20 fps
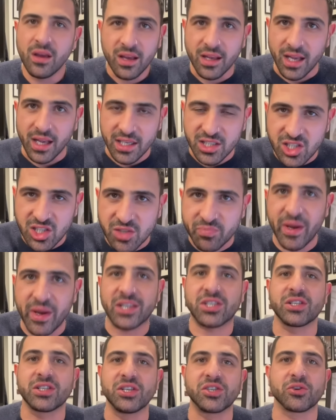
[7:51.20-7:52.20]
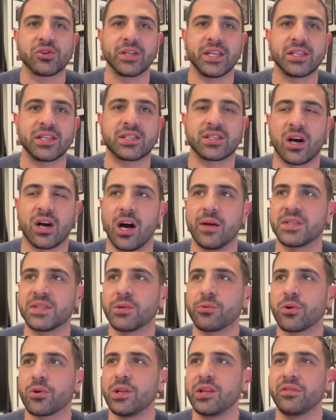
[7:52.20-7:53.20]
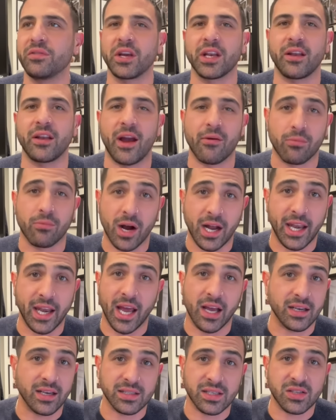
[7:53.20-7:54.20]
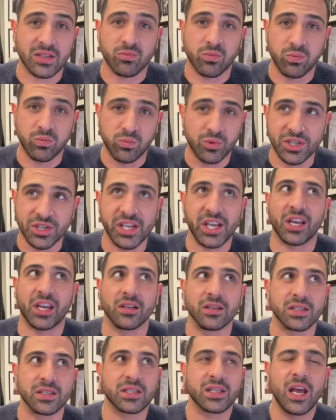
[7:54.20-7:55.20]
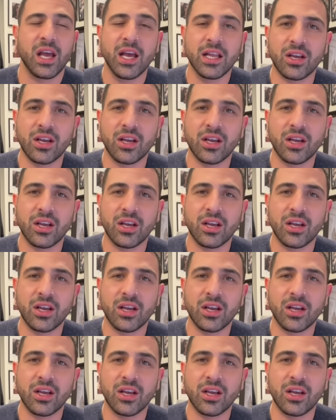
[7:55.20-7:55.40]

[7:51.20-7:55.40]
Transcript: especially during these times that we're all living in that right now, because it's ridiculous.